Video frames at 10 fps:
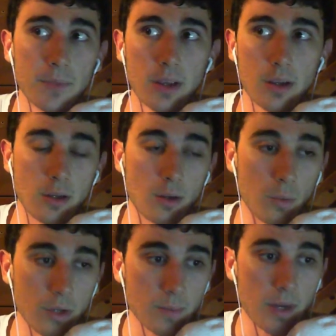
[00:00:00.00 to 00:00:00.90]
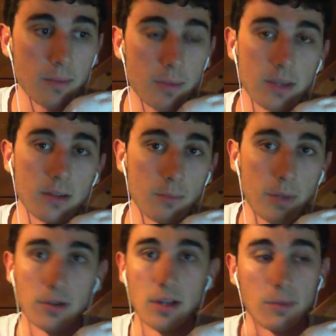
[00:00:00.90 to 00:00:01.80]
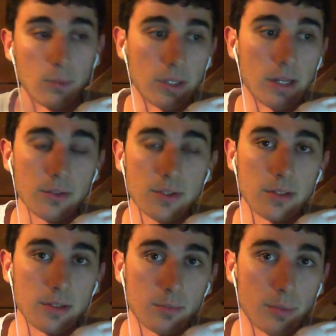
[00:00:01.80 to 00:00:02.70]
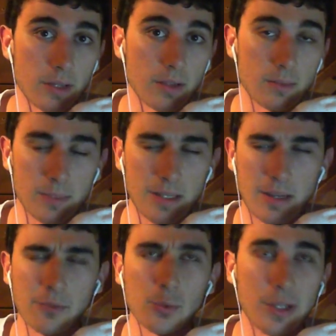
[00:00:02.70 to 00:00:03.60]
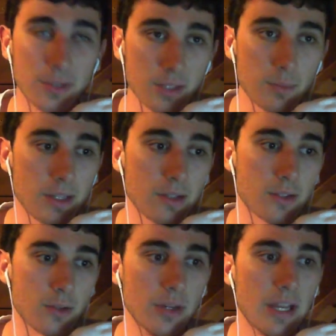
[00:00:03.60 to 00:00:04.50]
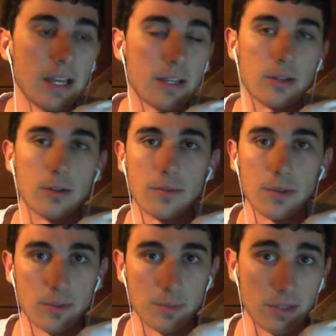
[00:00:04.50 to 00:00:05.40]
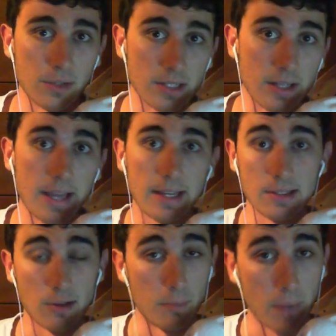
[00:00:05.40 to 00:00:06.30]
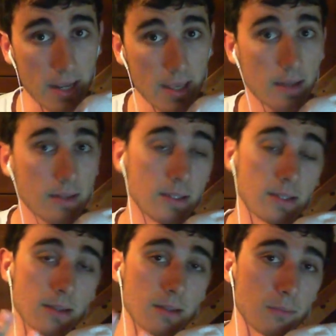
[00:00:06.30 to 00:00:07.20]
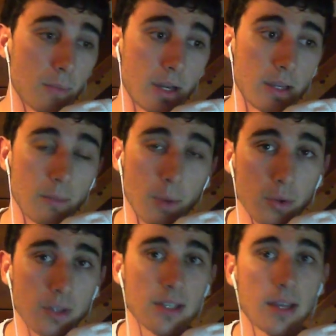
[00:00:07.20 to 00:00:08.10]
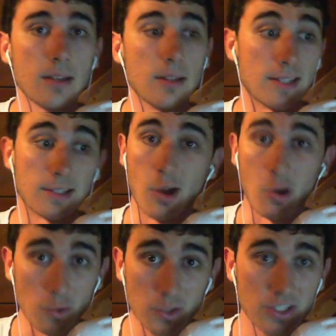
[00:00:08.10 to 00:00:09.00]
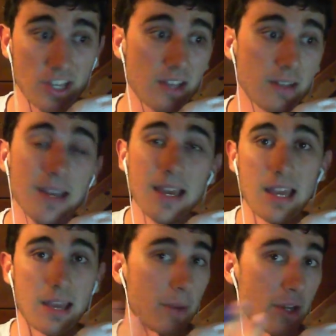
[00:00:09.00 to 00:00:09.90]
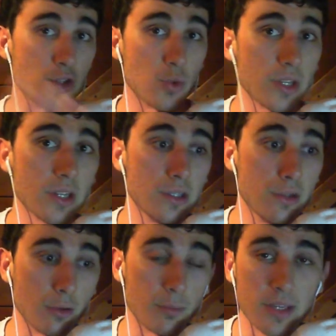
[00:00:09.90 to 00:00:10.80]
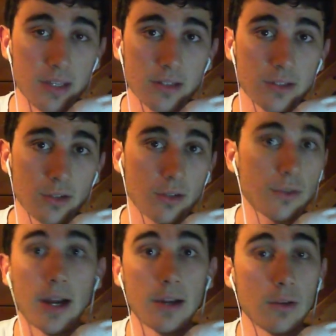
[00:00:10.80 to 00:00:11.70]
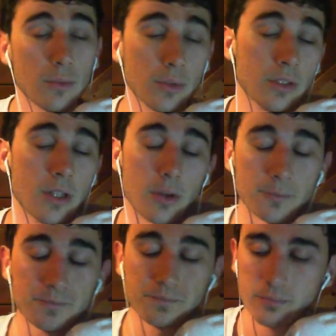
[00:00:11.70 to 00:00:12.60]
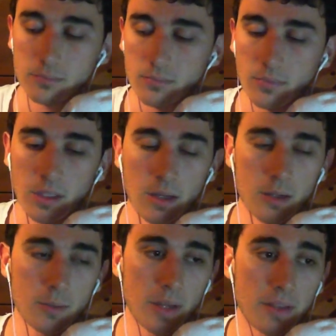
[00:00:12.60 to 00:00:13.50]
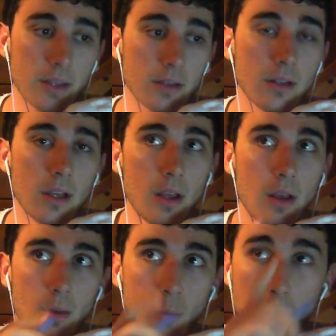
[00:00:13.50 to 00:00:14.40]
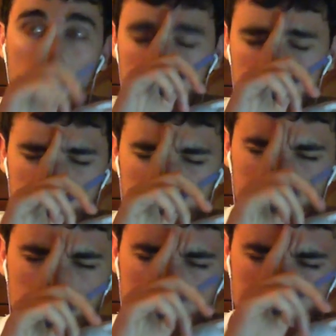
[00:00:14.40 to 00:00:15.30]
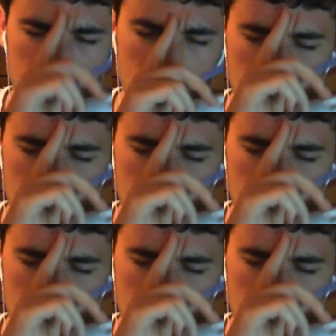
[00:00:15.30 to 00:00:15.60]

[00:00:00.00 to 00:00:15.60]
you know, what is my ping compared to everyone else's ping. So you know, if there's some serious lag, is it on my end, is it my opponent's end, is it the host's end, am I joining a European server? I don't really know. And then when in the